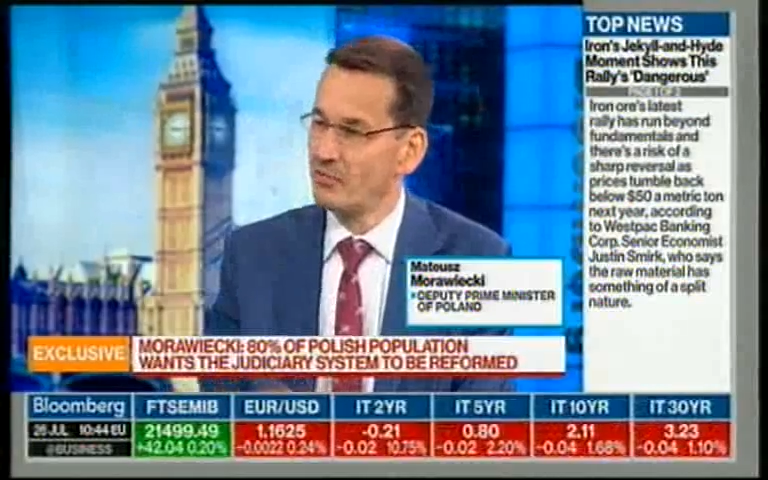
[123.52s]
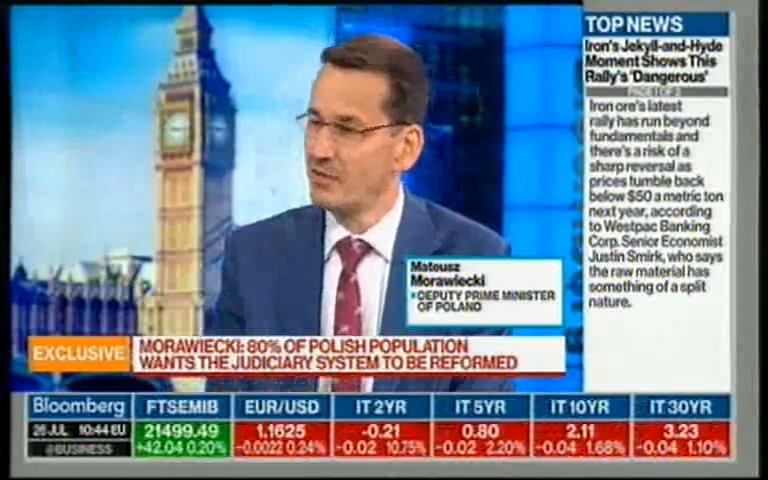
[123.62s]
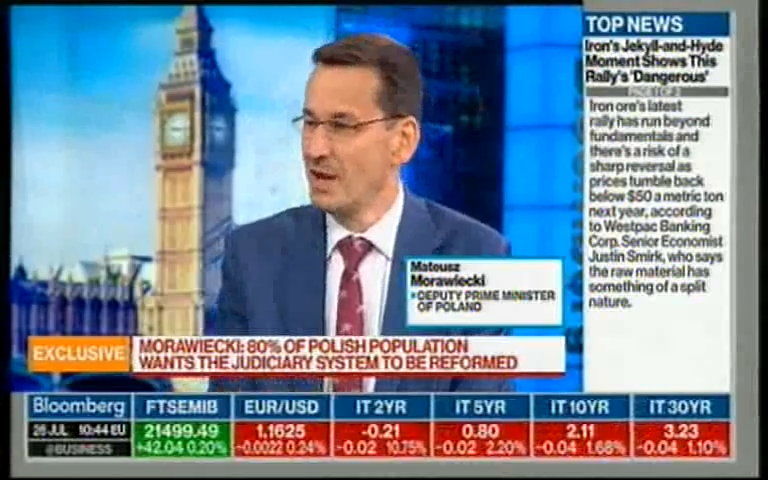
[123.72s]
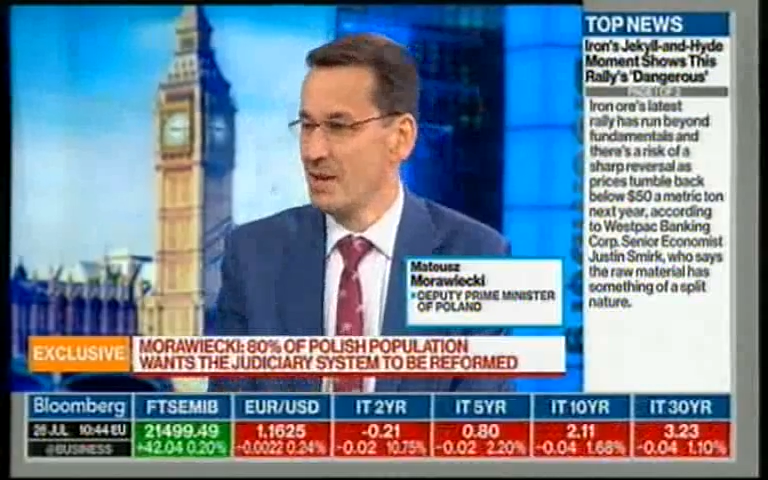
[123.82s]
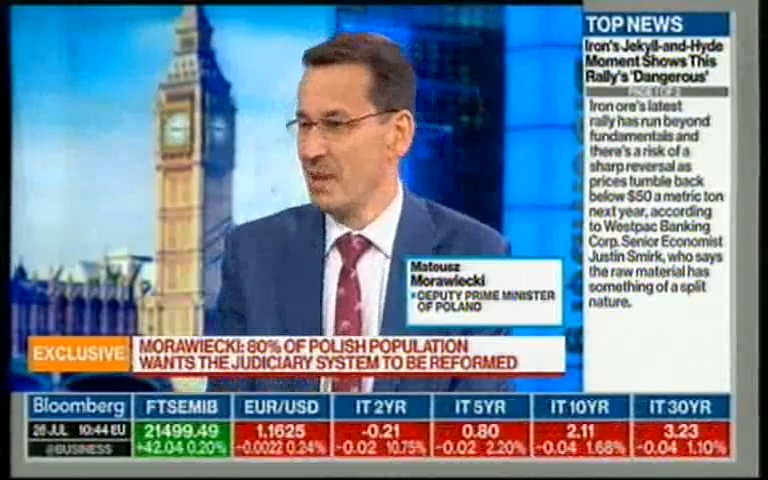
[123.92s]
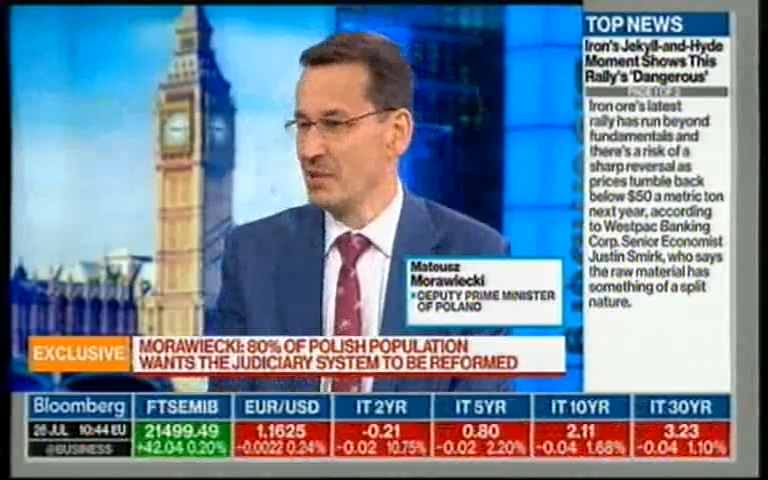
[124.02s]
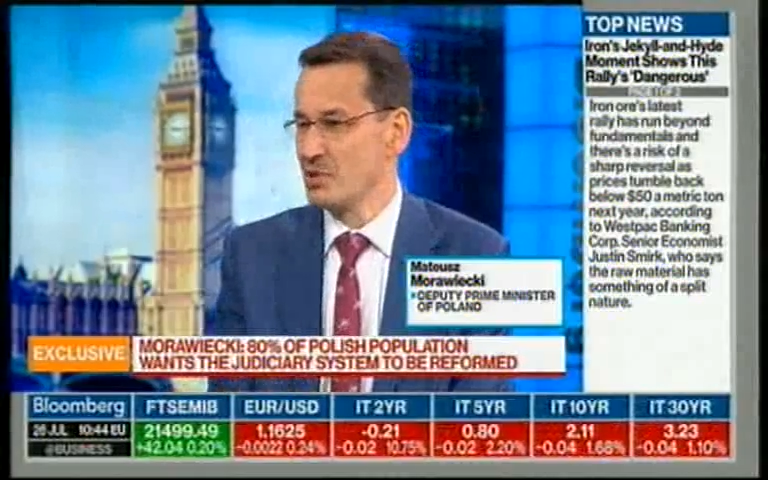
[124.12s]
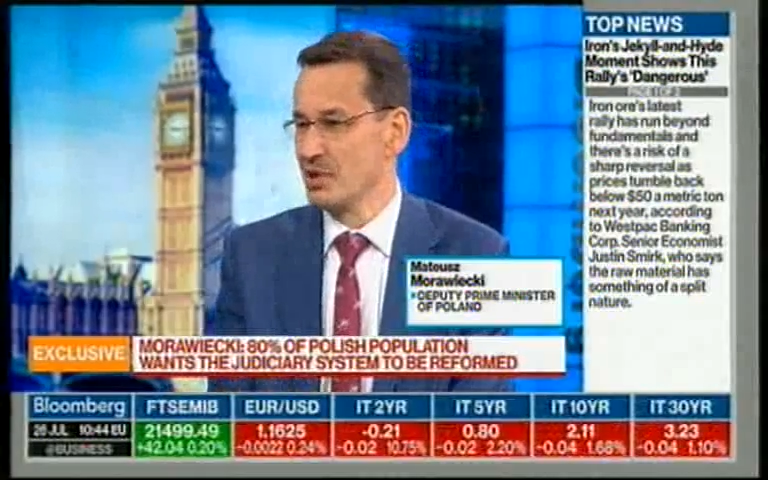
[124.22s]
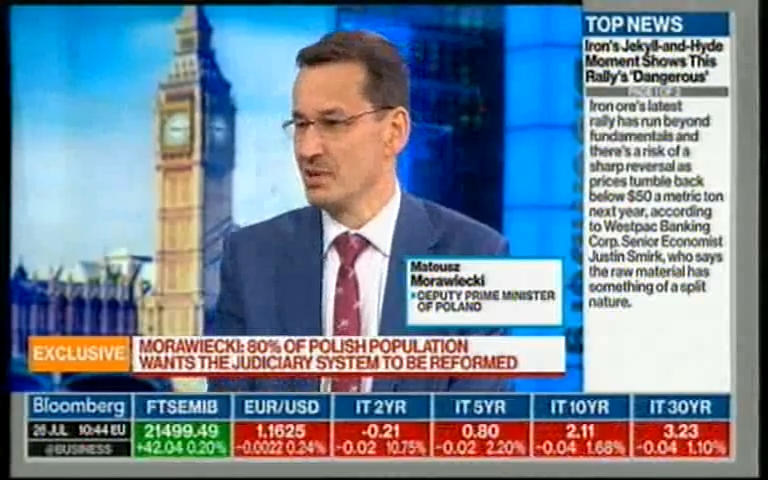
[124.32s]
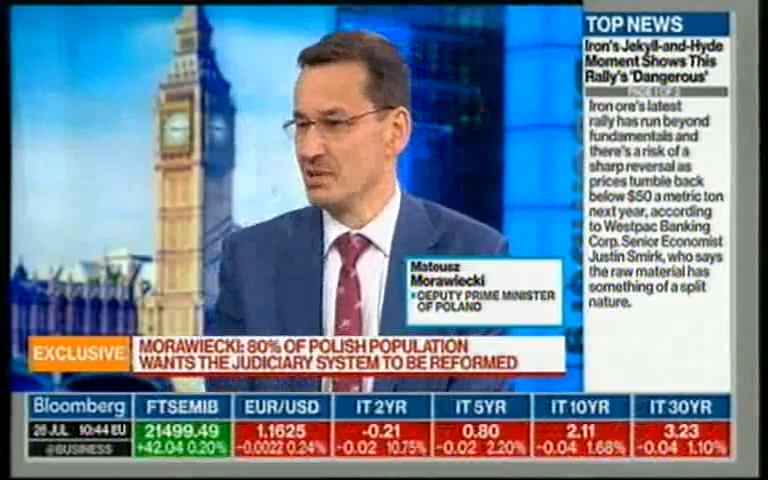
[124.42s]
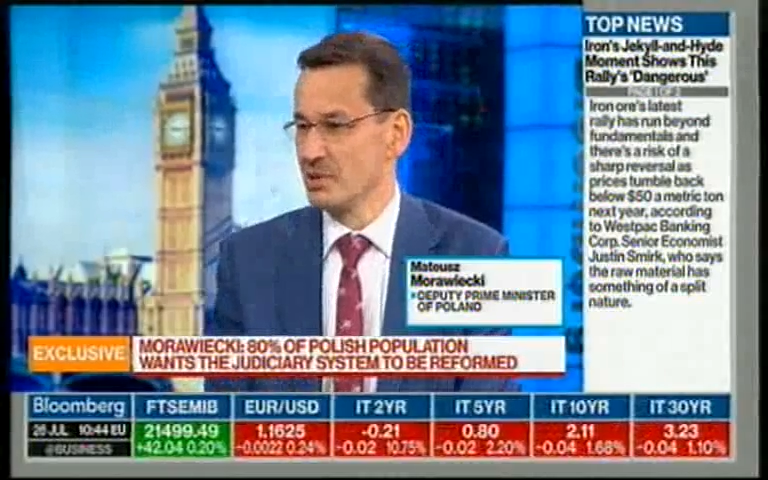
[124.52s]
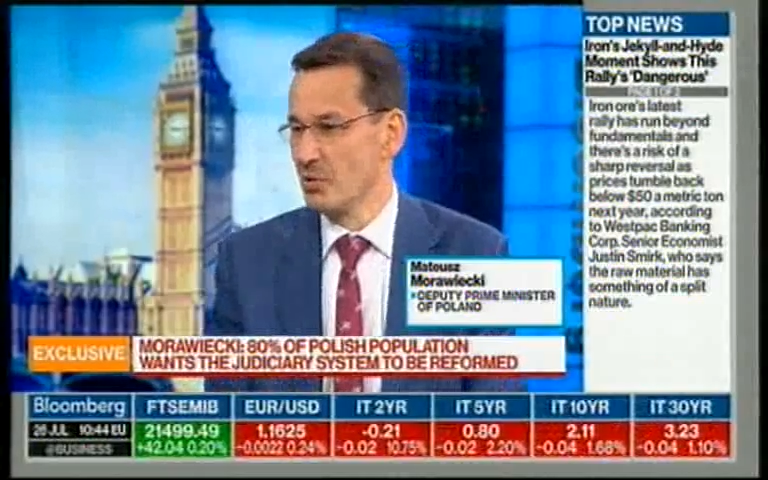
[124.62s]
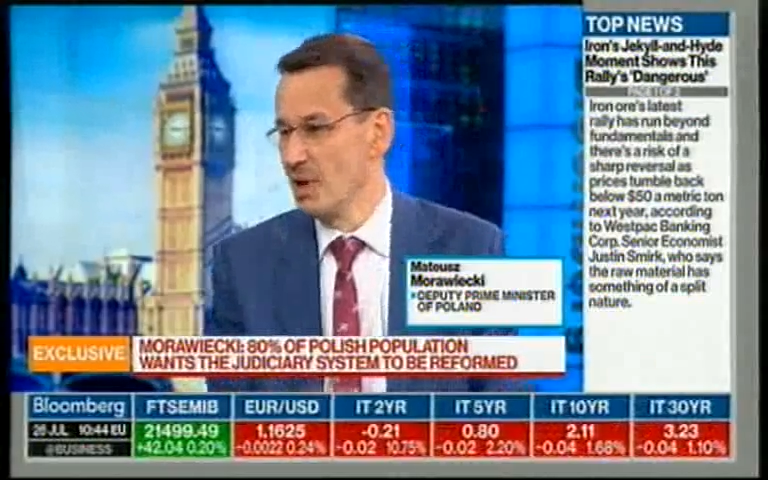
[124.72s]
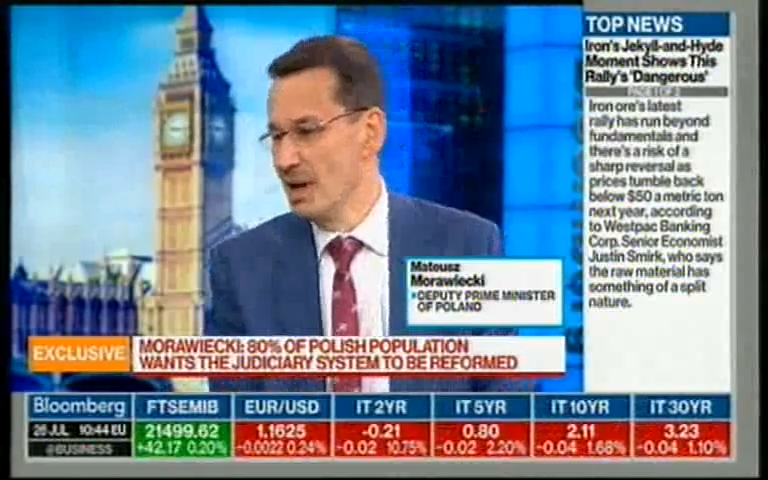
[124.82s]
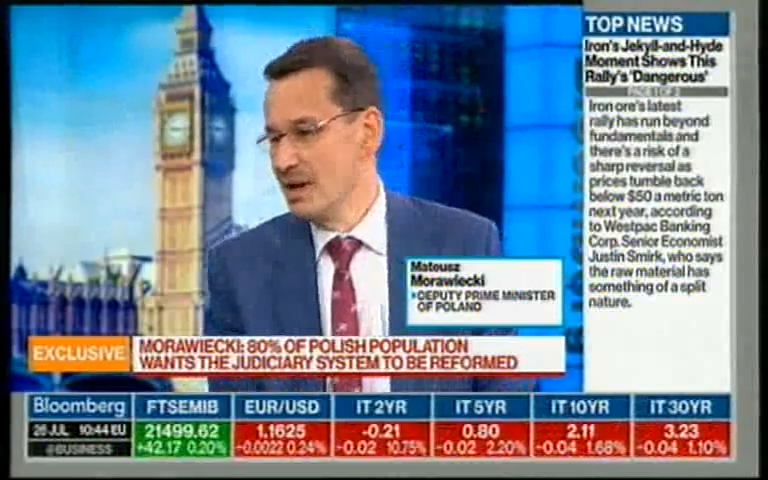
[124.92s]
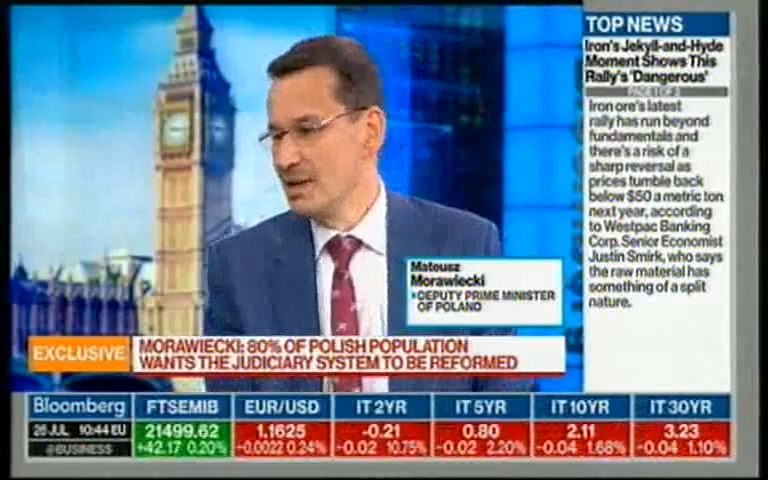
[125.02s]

of majority. So